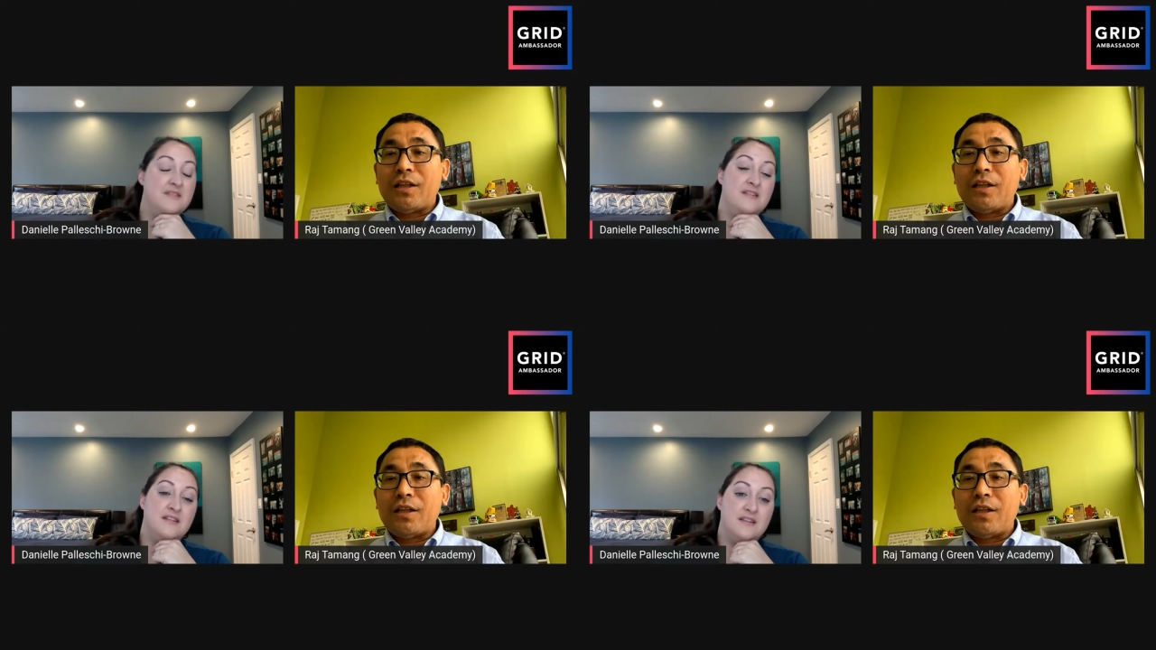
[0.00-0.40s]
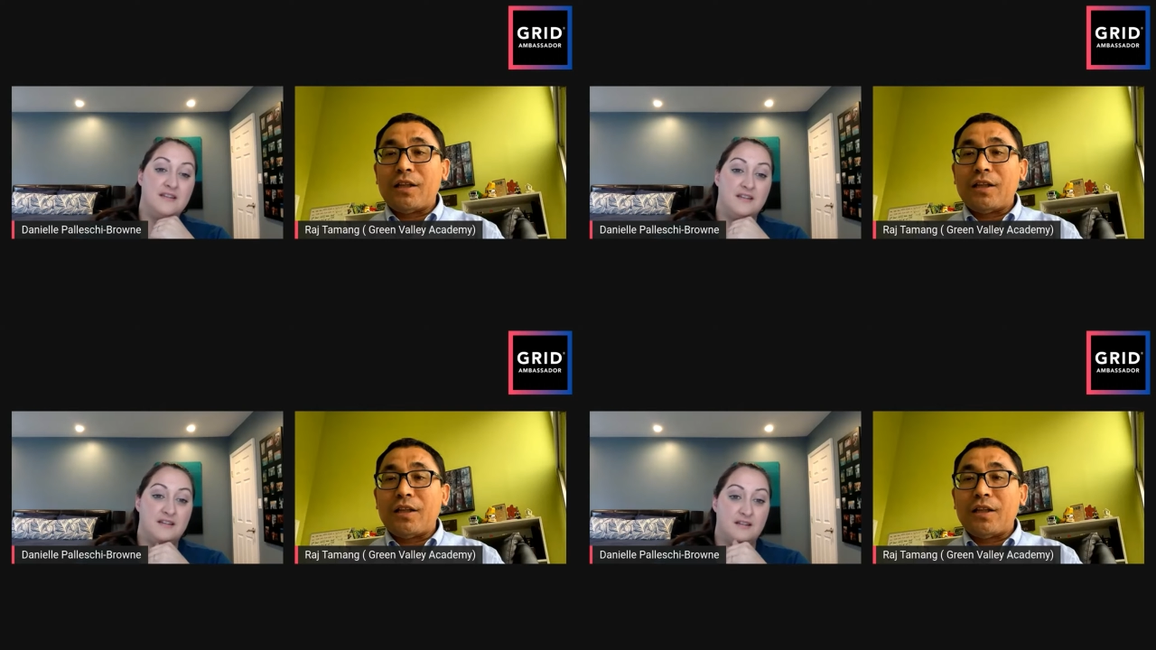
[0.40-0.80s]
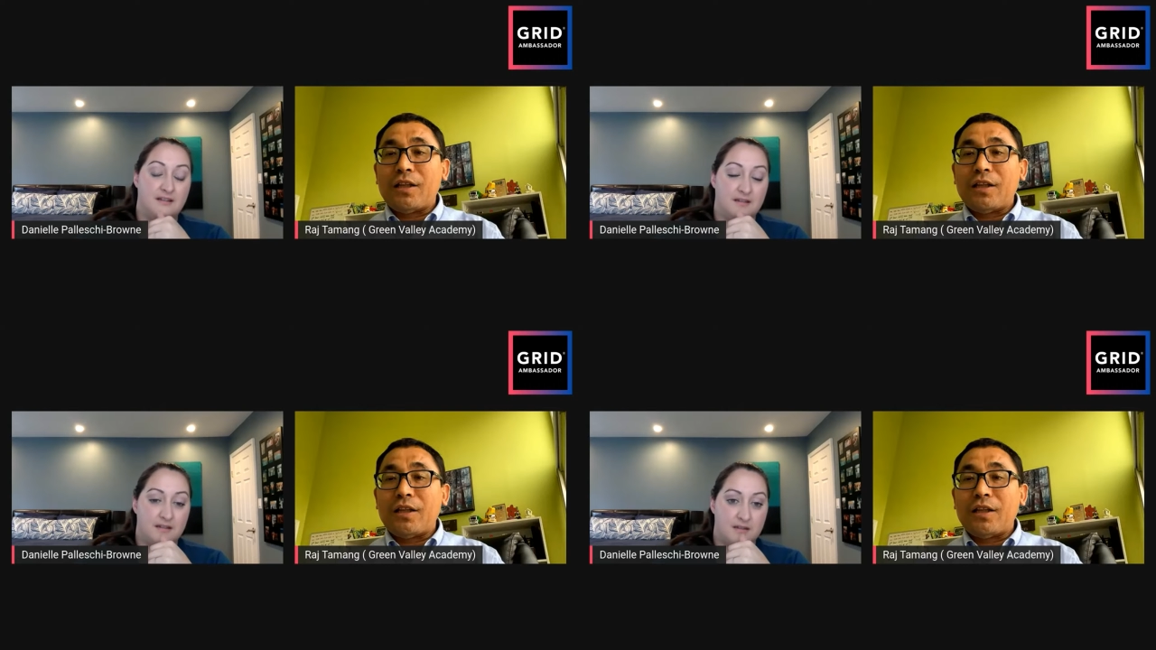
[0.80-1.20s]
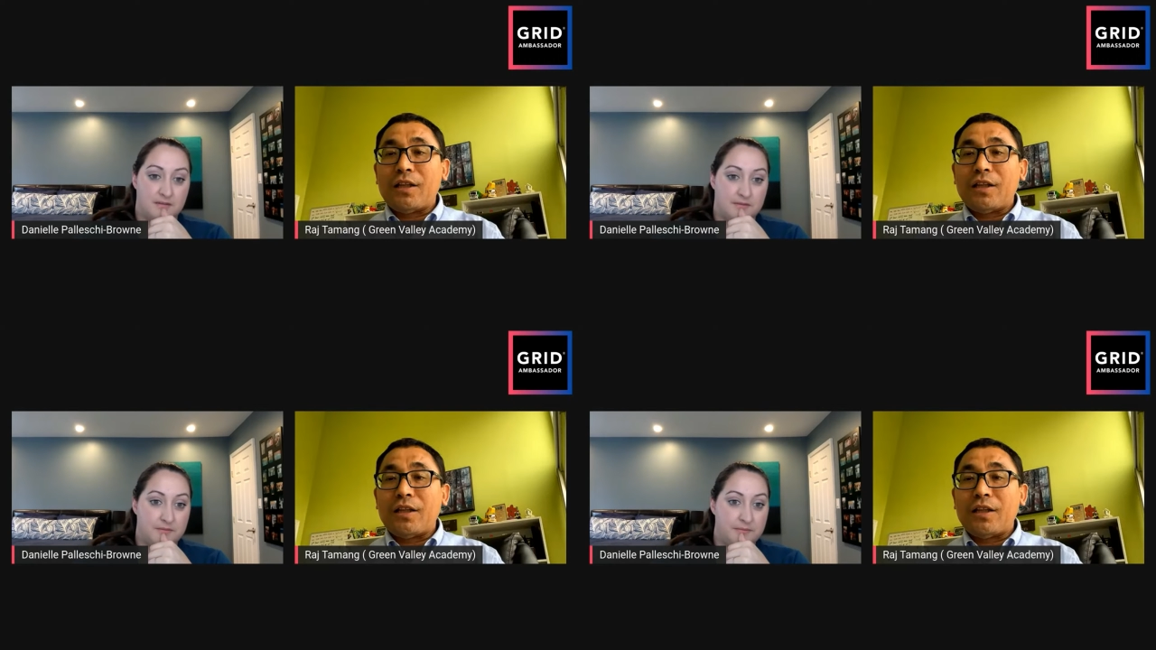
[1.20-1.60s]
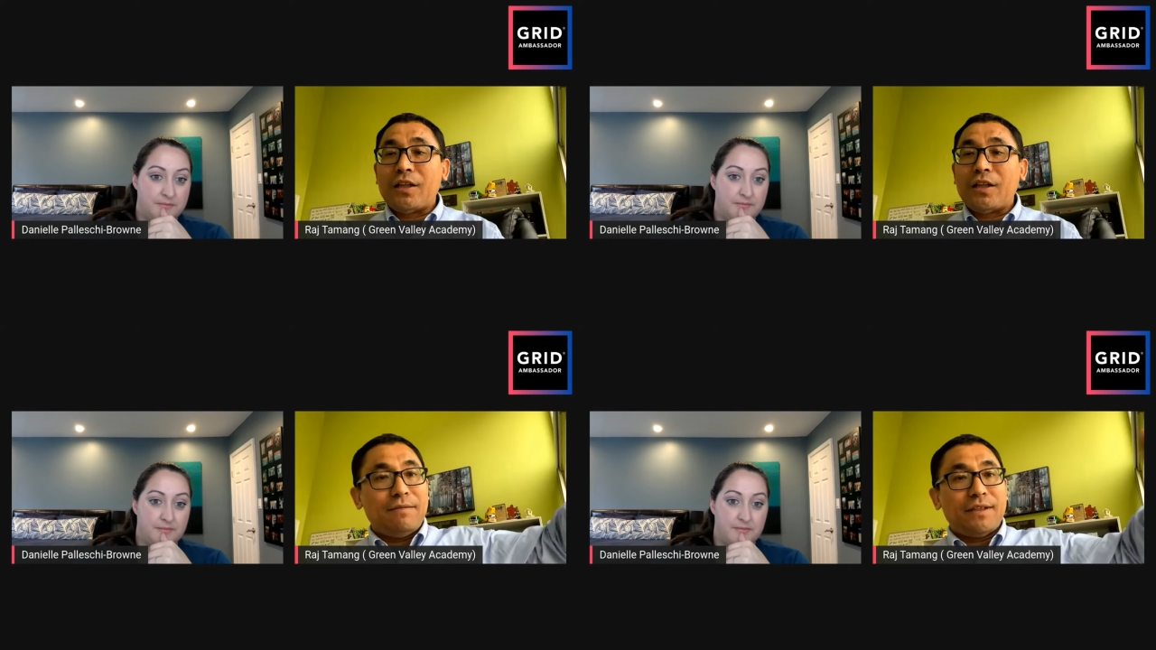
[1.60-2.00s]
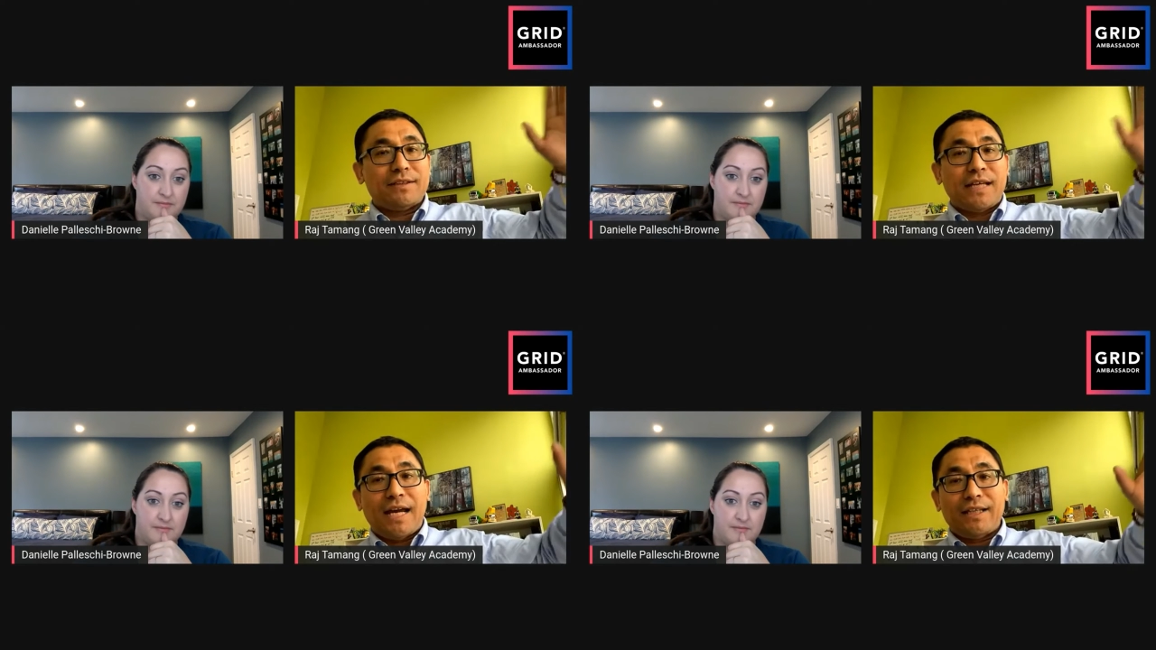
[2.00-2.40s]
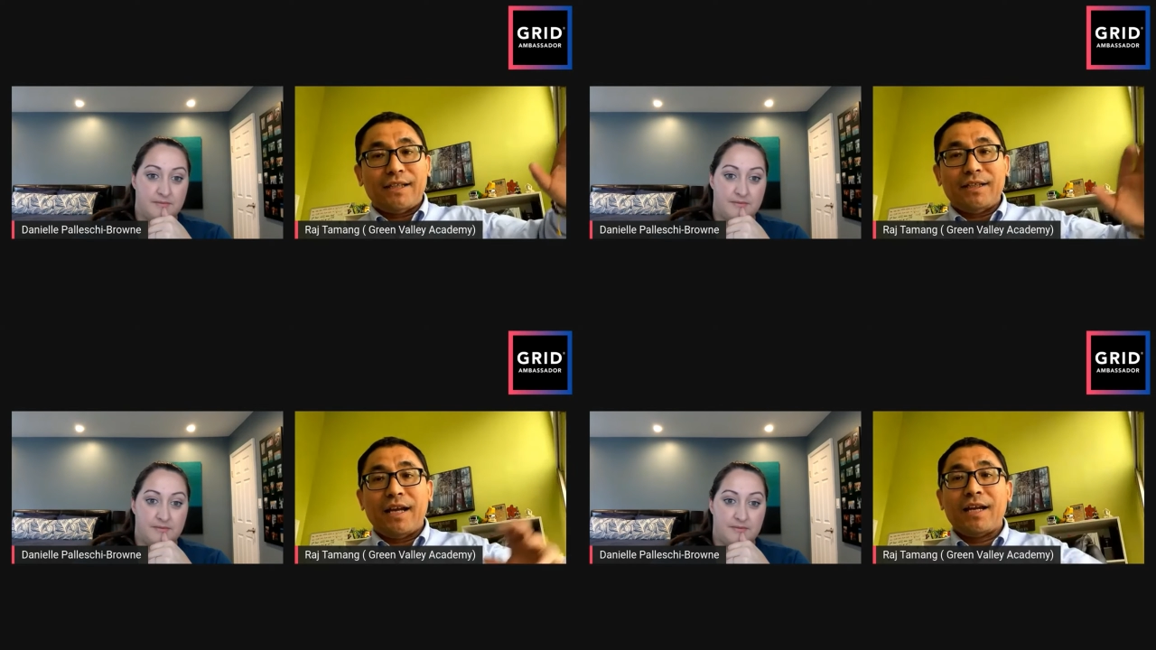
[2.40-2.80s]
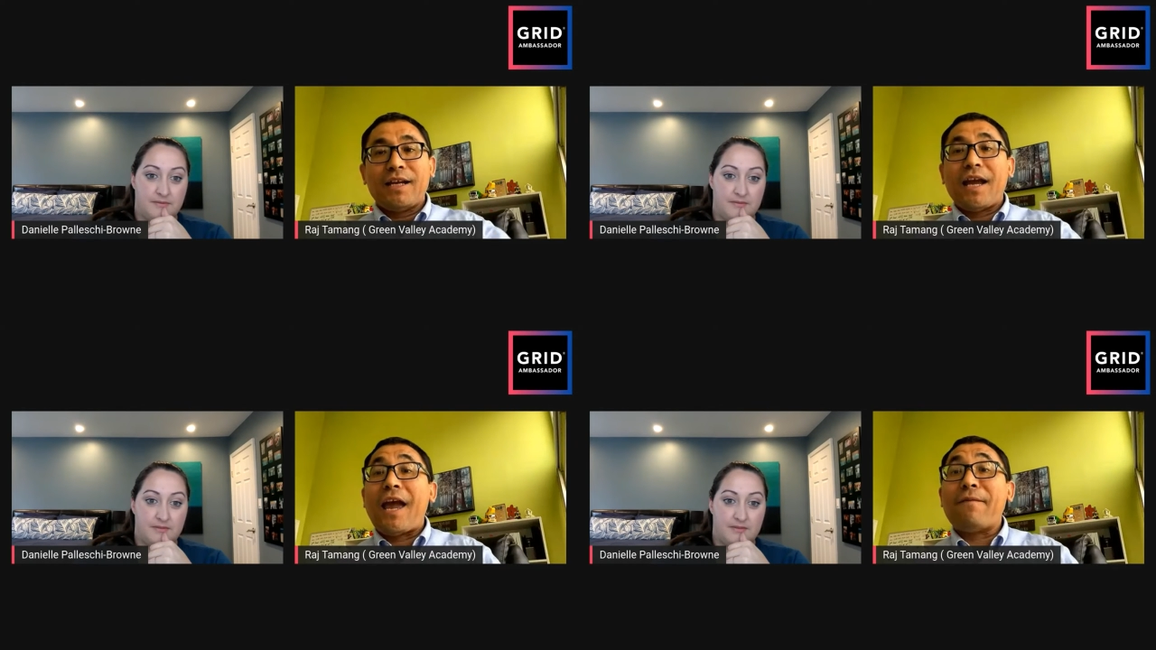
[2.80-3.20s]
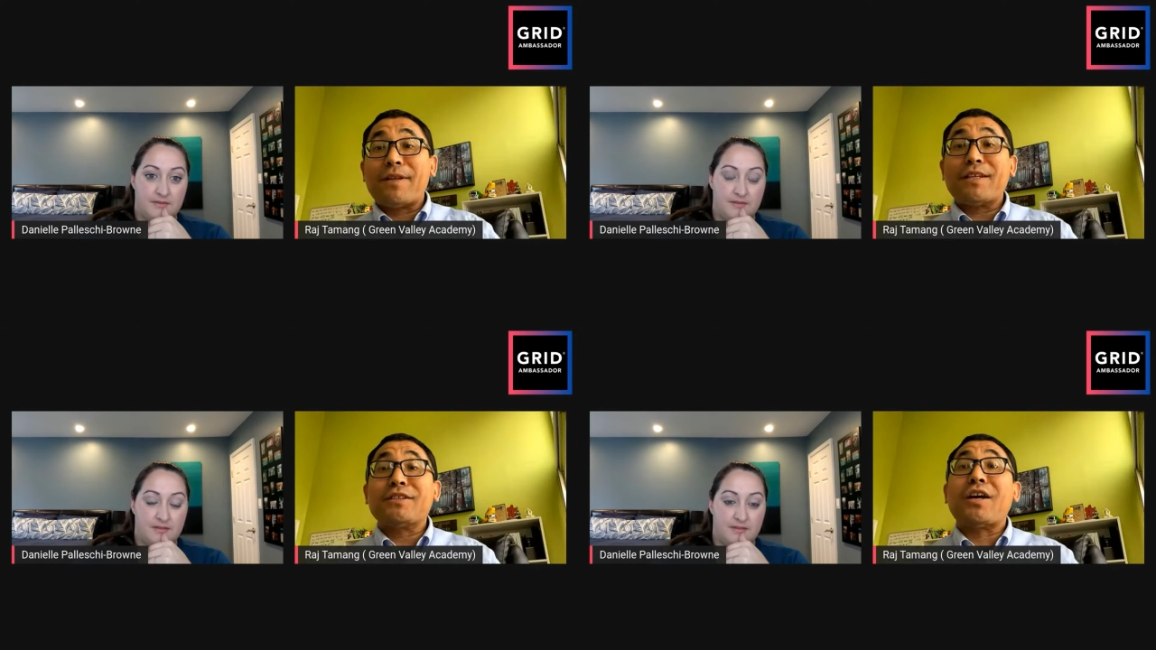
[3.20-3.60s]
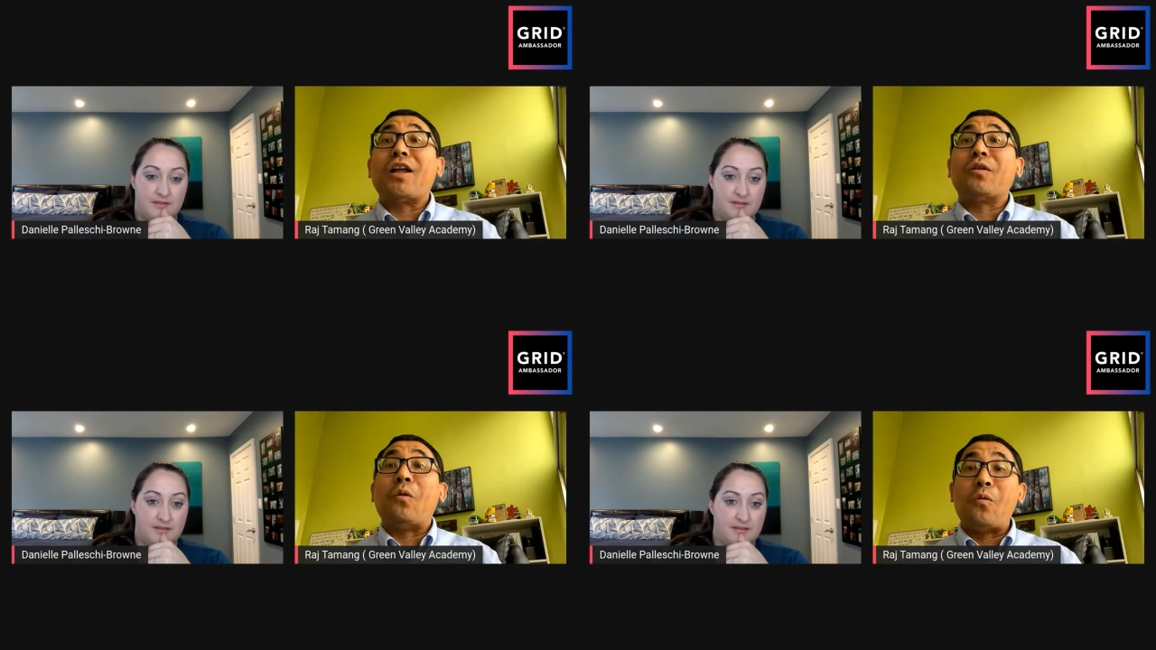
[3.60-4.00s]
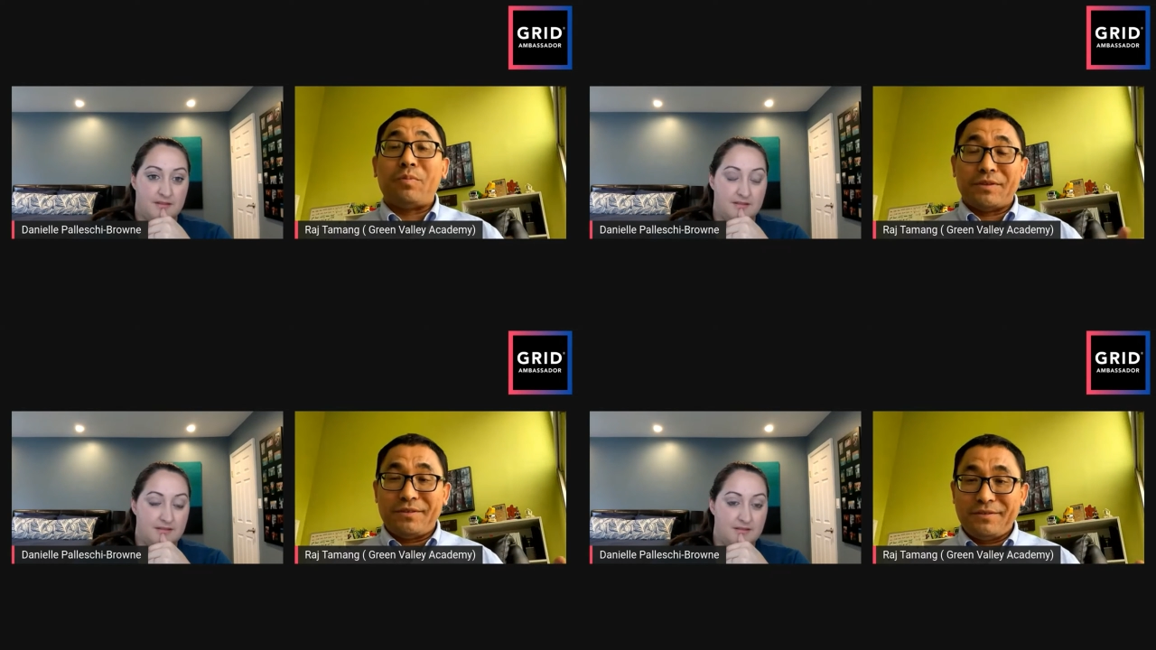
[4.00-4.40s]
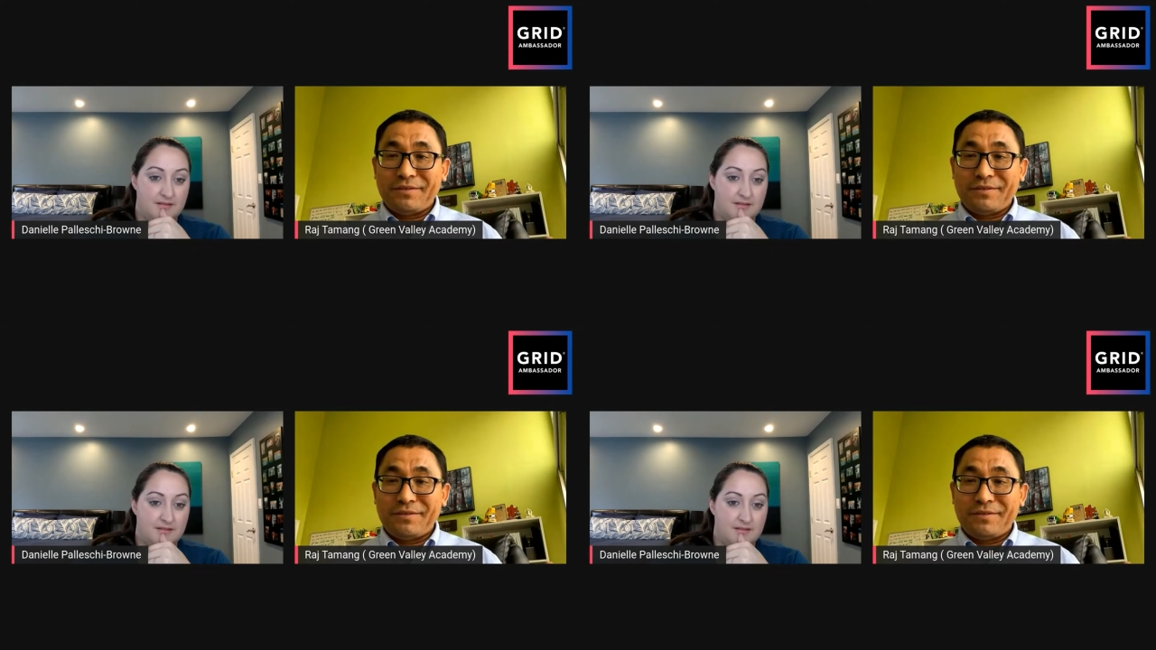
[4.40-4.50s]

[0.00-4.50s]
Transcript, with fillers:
Speaker 1: um, starting from your kitchen, living, dining, everything's all open.